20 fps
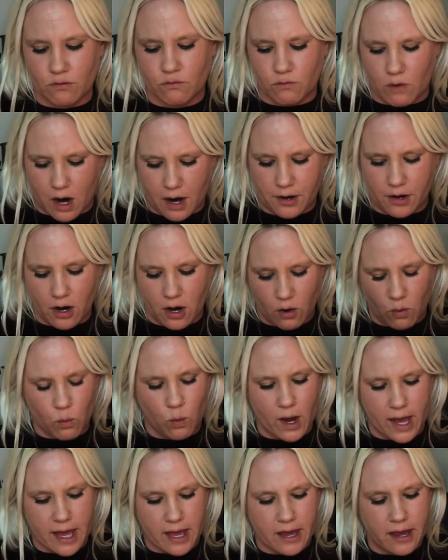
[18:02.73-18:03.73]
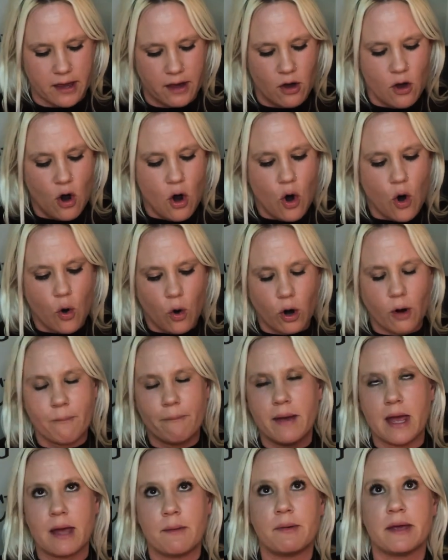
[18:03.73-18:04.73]
run away or
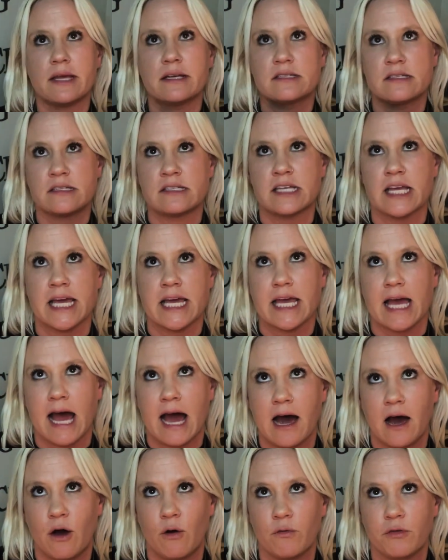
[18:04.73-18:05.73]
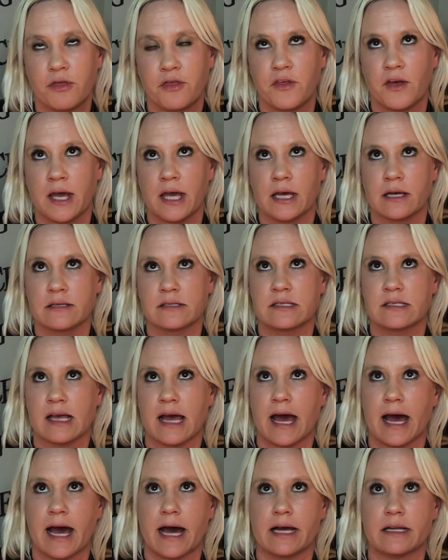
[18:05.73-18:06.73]
maybe seek out things
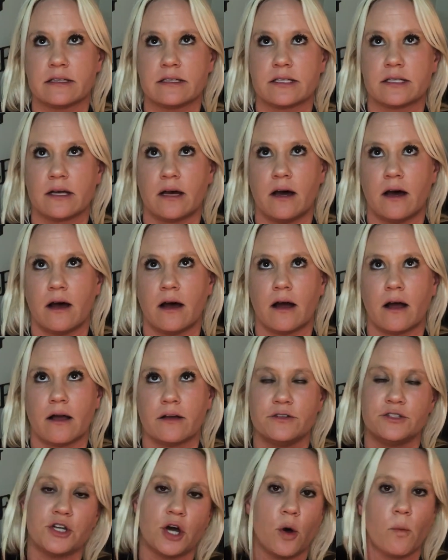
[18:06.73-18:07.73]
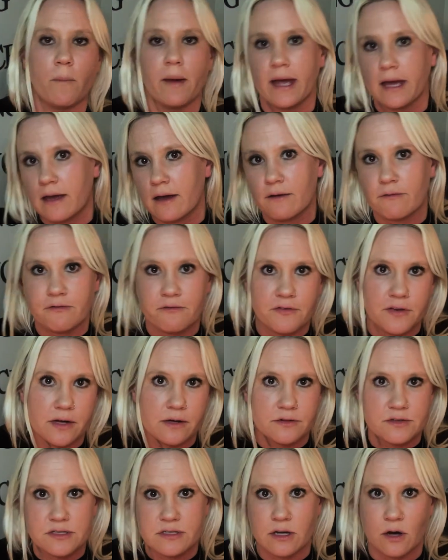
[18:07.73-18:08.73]
that don't make it
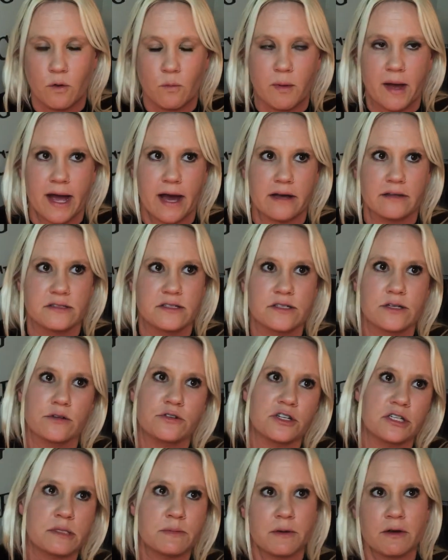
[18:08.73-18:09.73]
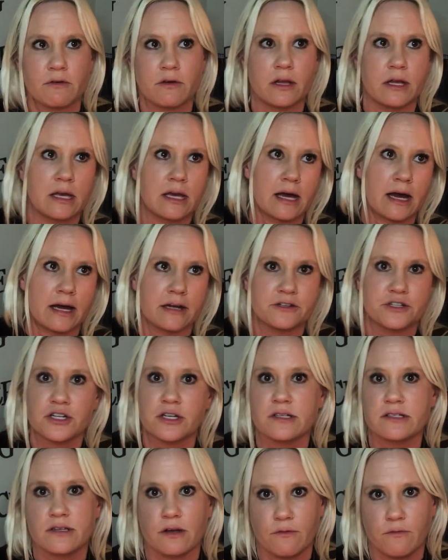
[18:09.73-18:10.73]
feel so bad. So just be really
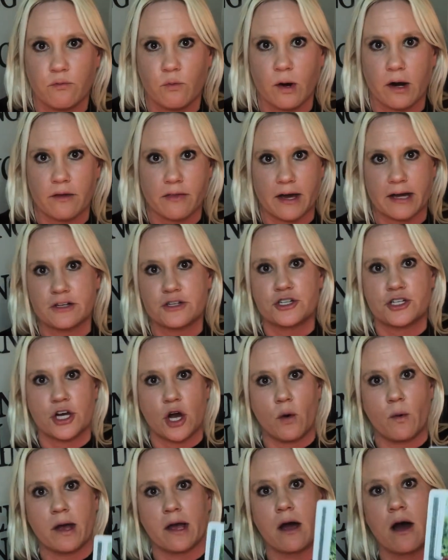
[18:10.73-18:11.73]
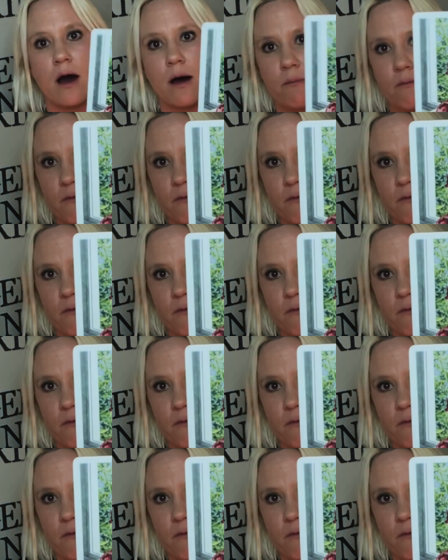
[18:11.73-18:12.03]
conscious of where that's showing up